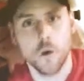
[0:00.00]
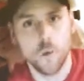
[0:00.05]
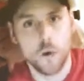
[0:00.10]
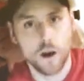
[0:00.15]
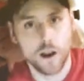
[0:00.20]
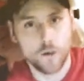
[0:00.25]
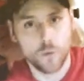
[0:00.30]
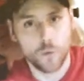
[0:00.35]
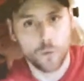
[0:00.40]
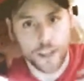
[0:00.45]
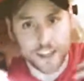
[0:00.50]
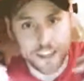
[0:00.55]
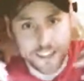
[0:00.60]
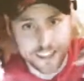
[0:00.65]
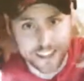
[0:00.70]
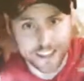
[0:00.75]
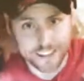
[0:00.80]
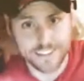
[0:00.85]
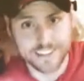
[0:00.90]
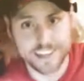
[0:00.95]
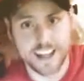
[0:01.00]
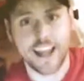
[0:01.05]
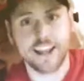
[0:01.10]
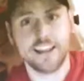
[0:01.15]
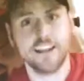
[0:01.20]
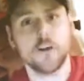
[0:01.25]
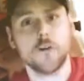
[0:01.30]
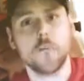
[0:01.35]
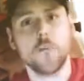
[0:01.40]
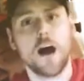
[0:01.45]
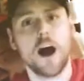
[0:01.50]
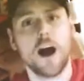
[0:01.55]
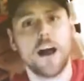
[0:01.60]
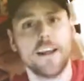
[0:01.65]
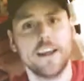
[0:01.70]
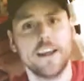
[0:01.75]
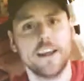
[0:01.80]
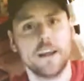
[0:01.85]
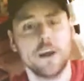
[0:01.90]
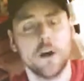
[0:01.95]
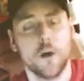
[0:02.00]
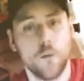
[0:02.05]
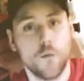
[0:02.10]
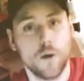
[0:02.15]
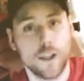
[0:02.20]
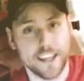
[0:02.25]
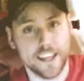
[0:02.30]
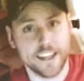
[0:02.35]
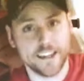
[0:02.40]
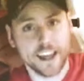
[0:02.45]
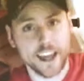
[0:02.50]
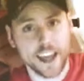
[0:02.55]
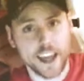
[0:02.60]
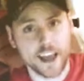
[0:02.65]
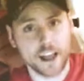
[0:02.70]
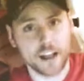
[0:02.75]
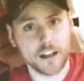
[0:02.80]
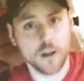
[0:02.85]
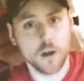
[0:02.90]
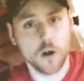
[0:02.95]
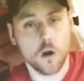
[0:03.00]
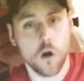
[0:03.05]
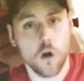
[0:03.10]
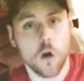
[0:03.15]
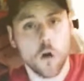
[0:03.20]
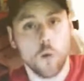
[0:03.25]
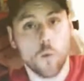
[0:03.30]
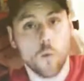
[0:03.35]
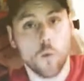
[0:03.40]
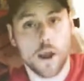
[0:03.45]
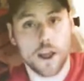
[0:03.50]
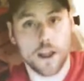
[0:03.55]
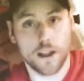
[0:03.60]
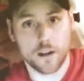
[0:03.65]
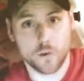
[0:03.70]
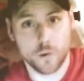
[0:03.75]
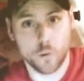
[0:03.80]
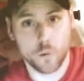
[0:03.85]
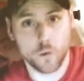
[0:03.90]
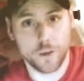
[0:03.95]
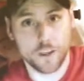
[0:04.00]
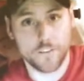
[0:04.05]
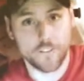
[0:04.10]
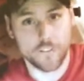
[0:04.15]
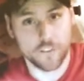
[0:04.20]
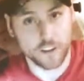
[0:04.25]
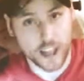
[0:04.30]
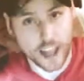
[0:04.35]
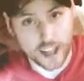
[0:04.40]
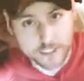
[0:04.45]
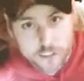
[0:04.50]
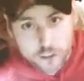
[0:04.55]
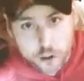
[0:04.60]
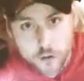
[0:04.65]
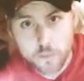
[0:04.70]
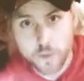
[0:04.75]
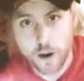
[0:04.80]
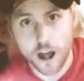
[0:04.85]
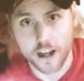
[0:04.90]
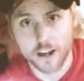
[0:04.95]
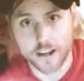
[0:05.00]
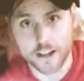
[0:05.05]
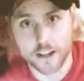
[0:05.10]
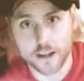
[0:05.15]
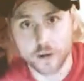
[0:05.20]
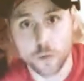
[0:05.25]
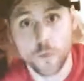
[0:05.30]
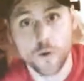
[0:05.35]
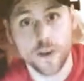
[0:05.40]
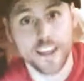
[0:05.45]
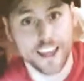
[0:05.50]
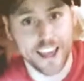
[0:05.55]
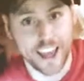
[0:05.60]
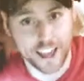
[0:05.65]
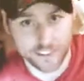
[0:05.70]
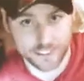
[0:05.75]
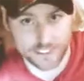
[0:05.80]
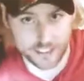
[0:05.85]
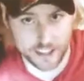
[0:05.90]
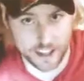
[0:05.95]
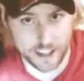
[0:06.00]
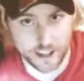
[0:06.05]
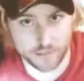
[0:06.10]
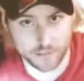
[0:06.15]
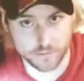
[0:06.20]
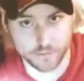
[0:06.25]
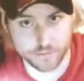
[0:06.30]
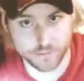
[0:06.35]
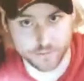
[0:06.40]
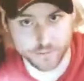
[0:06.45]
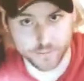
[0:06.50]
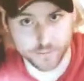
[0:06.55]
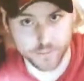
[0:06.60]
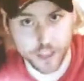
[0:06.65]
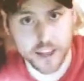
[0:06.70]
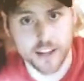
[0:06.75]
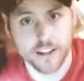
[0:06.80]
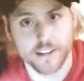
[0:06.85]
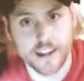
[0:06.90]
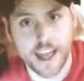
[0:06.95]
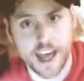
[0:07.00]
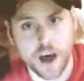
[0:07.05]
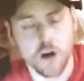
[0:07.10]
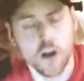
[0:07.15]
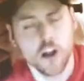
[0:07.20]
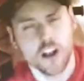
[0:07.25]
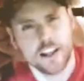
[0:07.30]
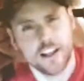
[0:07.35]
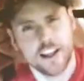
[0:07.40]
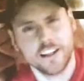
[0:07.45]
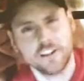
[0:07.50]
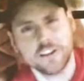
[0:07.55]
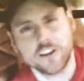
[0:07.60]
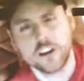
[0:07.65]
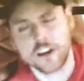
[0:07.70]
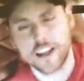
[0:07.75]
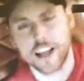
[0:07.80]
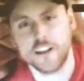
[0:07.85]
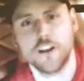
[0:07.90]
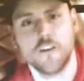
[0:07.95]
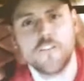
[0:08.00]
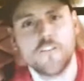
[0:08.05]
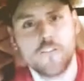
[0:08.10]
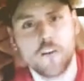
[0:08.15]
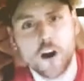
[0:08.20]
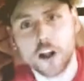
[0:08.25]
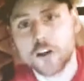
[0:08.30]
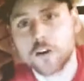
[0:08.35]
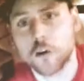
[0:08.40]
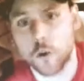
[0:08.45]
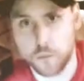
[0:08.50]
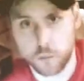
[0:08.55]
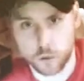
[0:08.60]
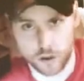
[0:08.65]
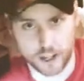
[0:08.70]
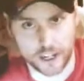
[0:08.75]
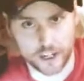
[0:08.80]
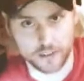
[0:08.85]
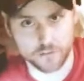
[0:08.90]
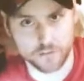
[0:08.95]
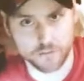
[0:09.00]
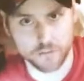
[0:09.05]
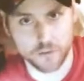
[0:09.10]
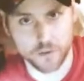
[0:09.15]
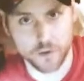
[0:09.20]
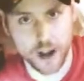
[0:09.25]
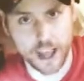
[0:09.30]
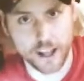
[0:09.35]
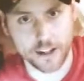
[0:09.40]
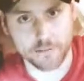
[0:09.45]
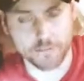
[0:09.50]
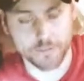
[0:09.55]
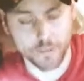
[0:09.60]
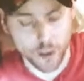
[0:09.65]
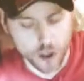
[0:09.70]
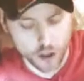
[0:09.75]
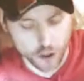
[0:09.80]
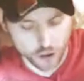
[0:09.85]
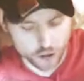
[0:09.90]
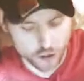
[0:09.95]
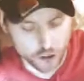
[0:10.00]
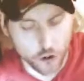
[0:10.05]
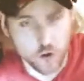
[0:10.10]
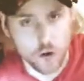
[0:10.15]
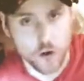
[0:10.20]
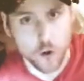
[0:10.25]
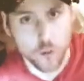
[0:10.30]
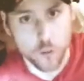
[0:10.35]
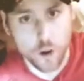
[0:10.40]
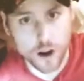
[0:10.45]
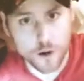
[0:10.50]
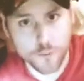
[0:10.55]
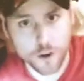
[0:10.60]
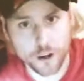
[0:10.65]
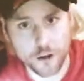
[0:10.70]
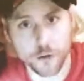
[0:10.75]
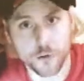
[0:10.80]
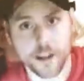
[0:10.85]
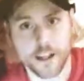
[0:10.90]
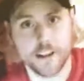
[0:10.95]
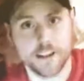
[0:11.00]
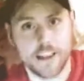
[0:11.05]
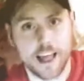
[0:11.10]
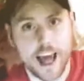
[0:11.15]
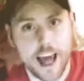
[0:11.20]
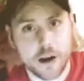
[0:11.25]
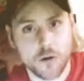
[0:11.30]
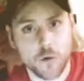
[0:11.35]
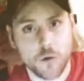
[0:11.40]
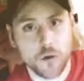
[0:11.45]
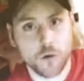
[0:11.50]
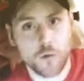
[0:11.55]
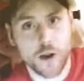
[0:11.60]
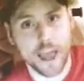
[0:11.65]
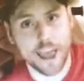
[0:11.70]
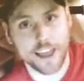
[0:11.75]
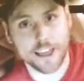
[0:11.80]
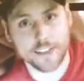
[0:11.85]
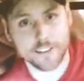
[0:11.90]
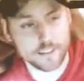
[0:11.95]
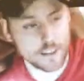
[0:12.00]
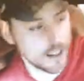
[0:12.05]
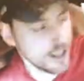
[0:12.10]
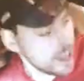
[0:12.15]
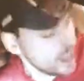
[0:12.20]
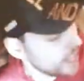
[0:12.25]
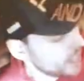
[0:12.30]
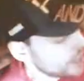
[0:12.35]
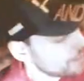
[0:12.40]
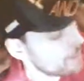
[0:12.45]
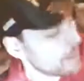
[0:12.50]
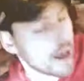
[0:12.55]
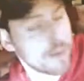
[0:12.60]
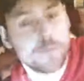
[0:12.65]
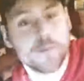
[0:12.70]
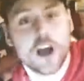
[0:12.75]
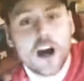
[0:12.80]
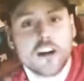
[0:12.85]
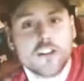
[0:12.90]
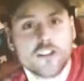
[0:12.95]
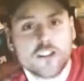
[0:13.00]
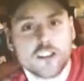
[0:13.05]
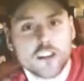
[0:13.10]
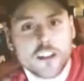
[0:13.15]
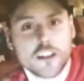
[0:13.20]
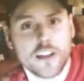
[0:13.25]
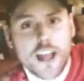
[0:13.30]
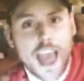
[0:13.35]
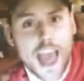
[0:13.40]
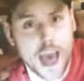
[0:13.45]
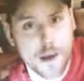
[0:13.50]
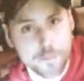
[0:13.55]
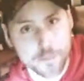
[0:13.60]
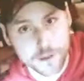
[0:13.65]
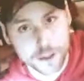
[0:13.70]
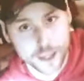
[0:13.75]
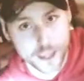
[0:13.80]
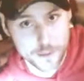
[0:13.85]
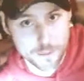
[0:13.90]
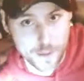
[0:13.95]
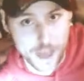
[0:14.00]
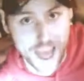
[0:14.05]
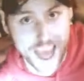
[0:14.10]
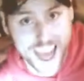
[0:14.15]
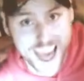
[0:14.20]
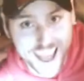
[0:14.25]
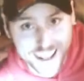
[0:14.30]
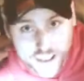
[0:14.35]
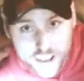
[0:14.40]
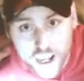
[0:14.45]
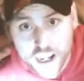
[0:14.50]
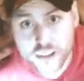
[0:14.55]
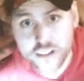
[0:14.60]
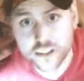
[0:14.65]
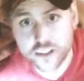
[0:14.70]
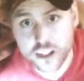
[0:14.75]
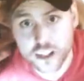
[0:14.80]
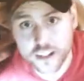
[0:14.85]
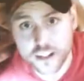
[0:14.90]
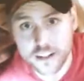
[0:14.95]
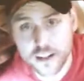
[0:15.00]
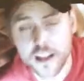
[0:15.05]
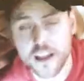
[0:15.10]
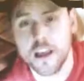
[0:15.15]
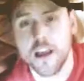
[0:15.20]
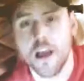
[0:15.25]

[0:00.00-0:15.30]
when we extend our body, we inhale. When we flex our body, we exhale. Now, let's look at the frontal plane, right? So when we're doing lateral raise, hip abduction, hip adduction,